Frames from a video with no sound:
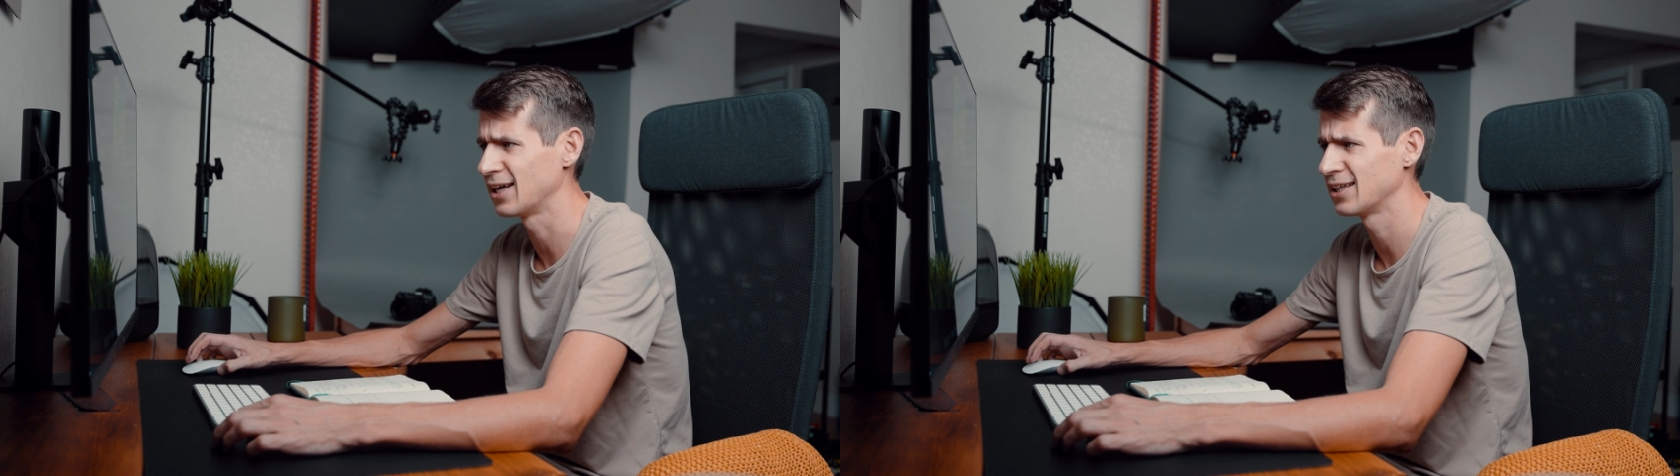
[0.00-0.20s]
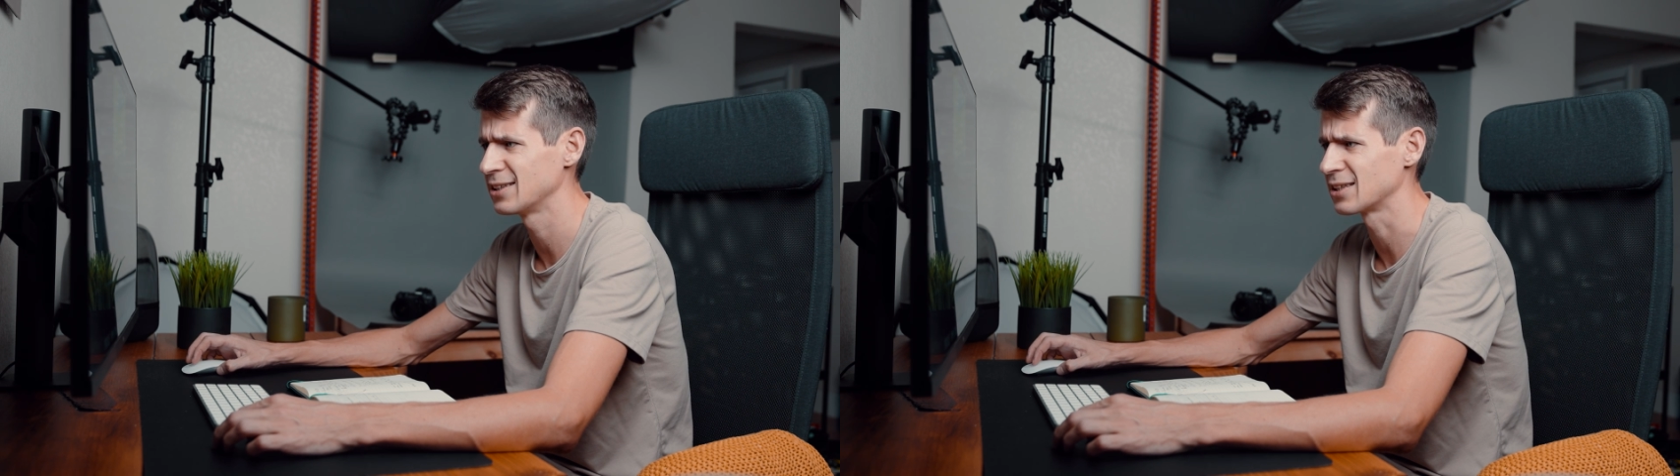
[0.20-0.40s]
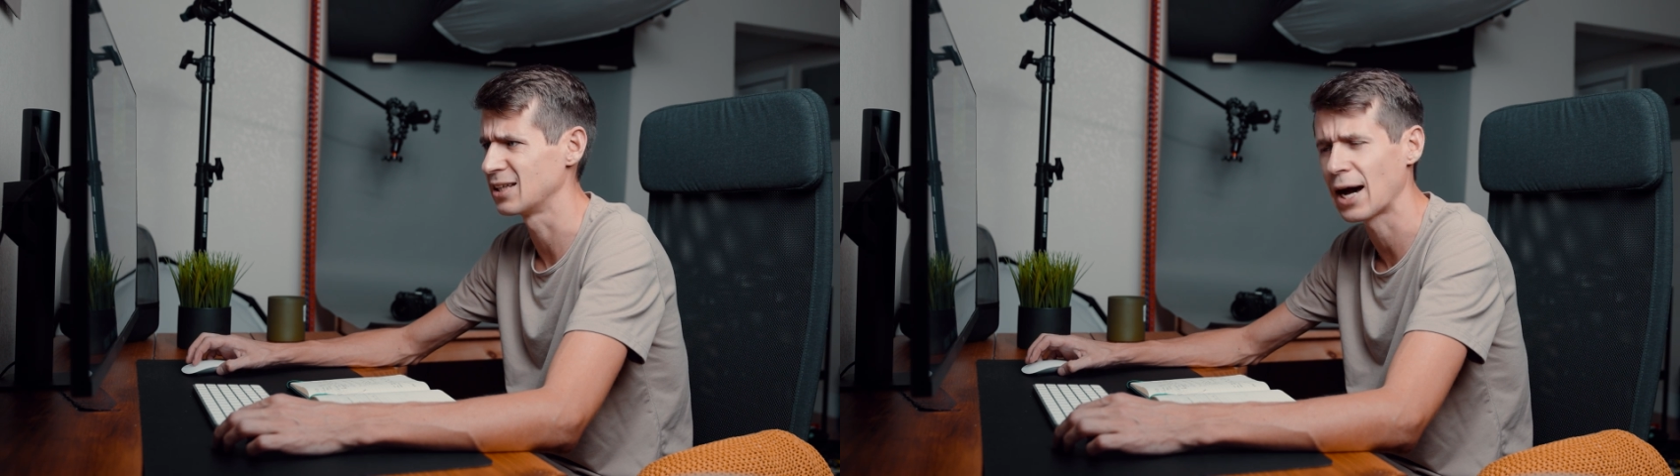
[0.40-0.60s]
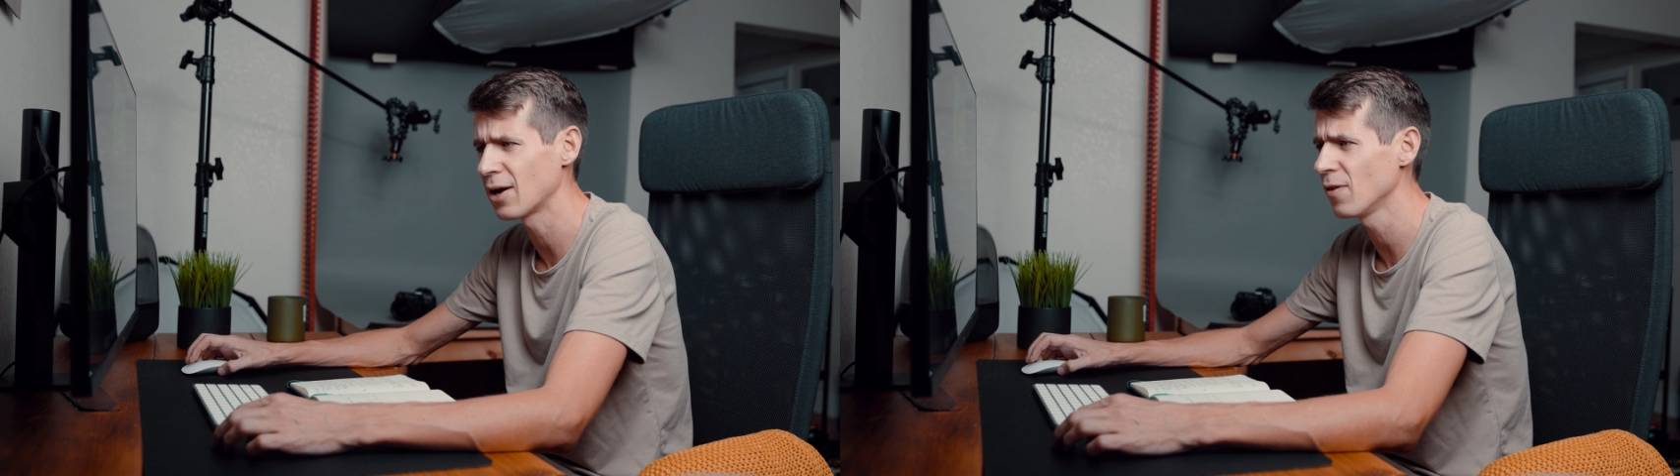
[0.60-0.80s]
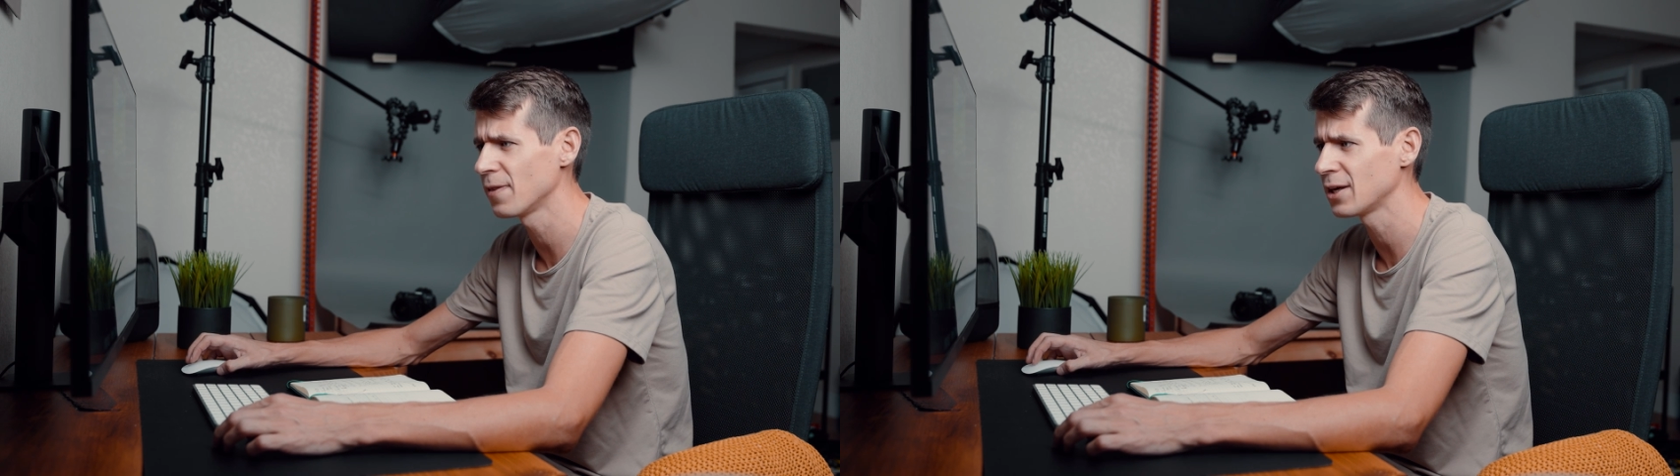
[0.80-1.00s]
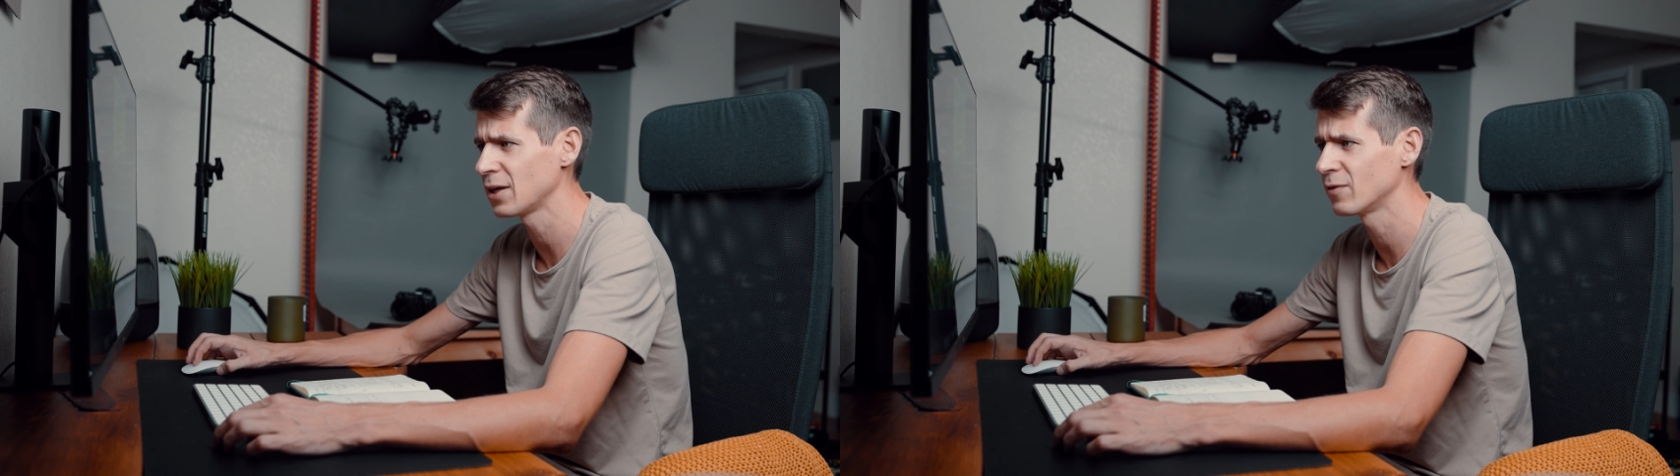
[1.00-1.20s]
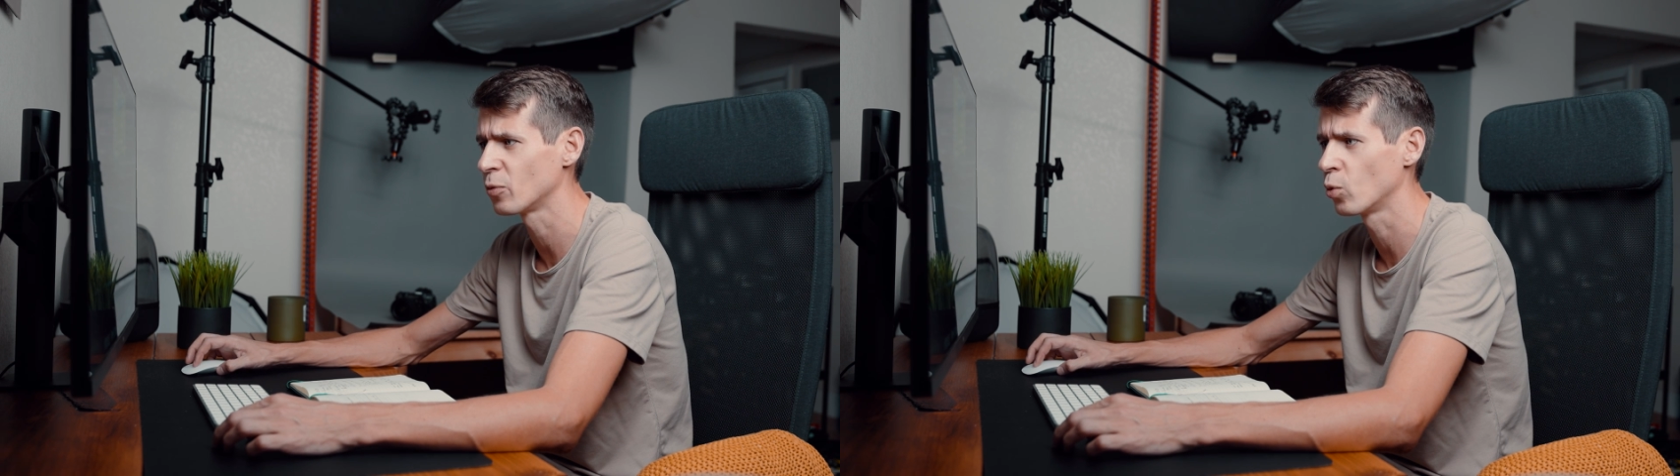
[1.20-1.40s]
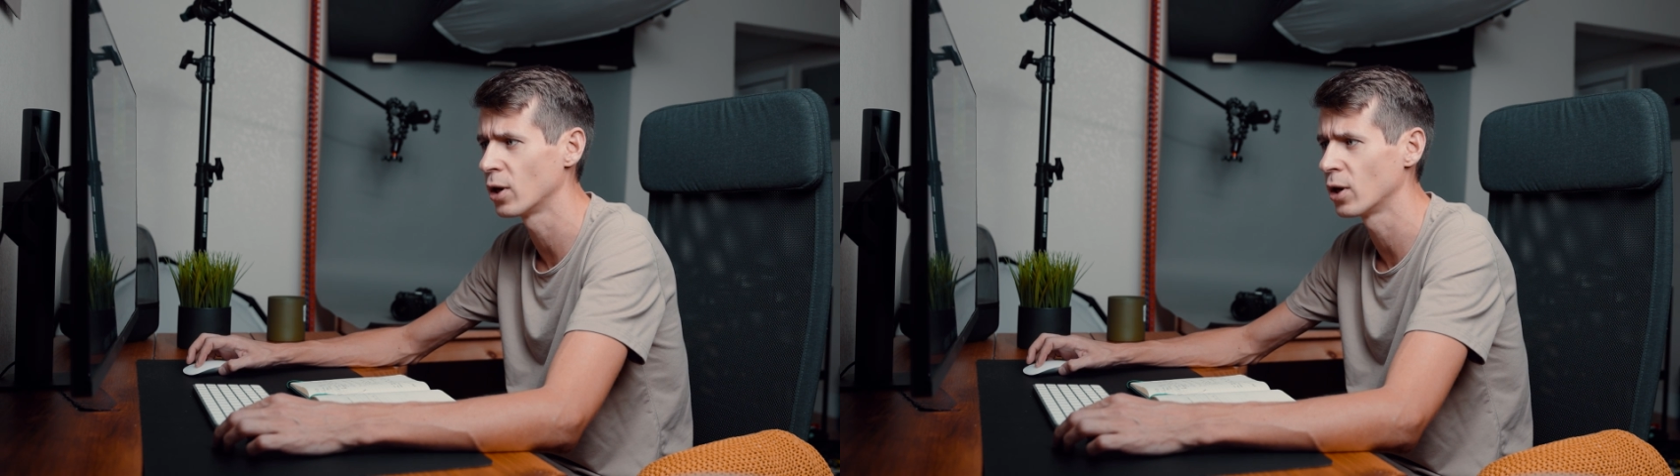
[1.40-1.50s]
and I don't think even